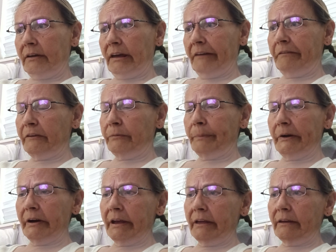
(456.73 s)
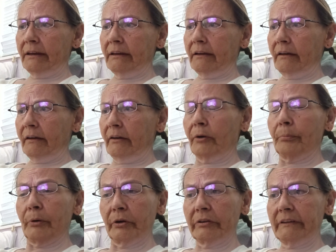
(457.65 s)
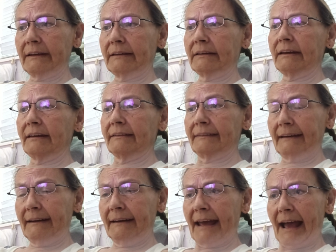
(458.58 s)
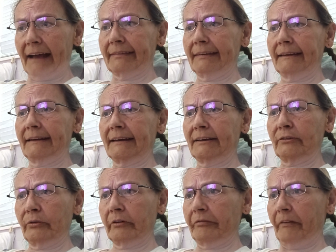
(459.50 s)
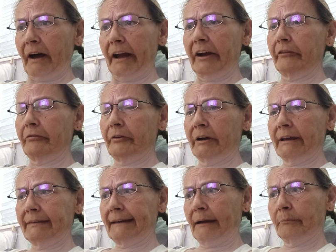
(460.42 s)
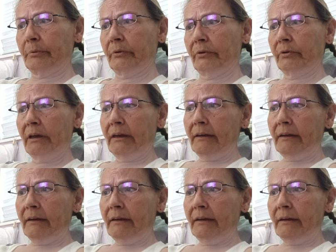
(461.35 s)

If a spirit or a person is in an accident or fire, for example,